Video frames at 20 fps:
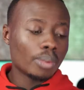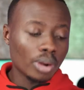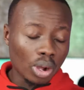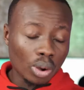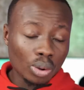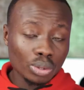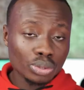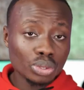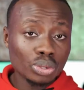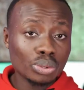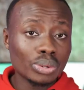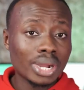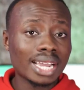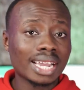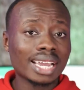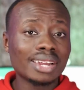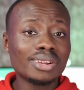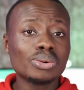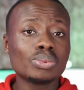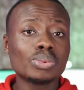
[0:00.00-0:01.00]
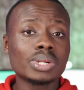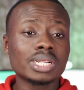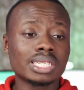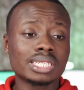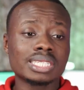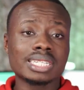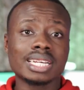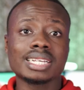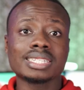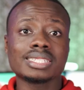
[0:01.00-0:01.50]
Although I kind of wish
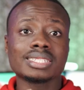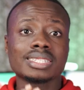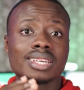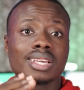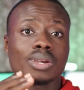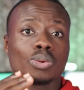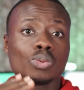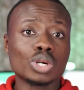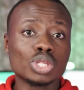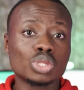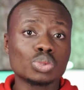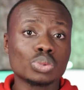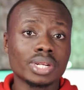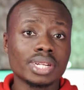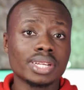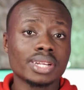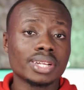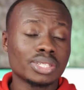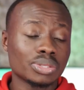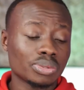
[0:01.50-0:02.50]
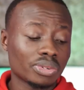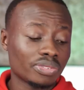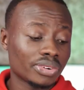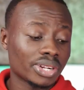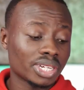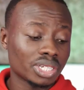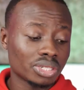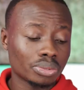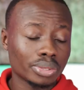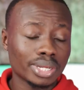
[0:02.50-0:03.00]
it has a 120Hz
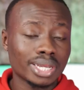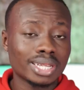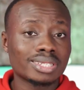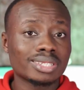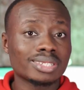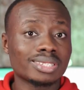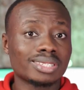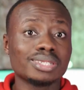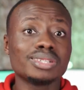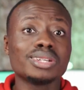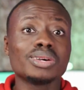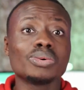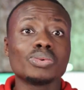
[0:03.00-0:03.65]
refresh rate, it's still a